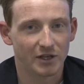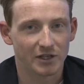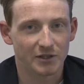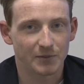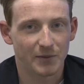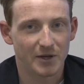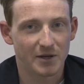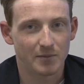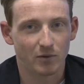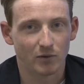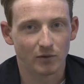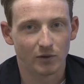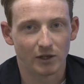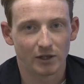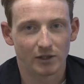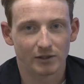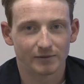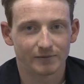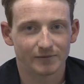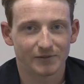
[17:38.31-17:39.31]
There's people
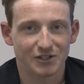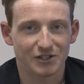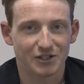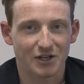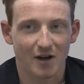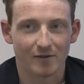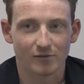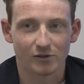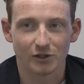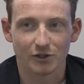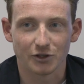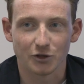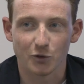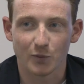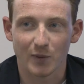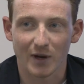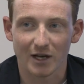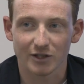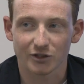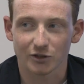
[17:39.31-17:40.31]
that discover a new
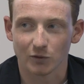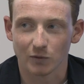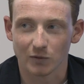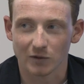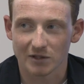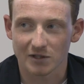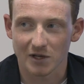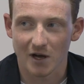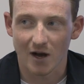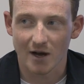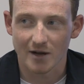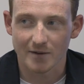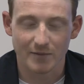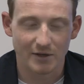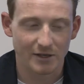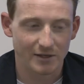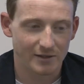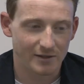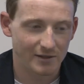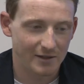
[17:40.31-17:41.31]
passion all the time,
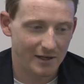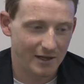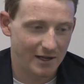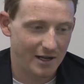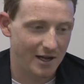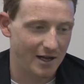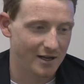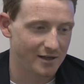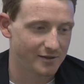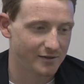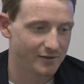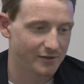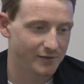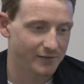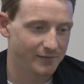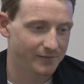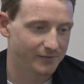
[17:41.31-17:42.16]
and and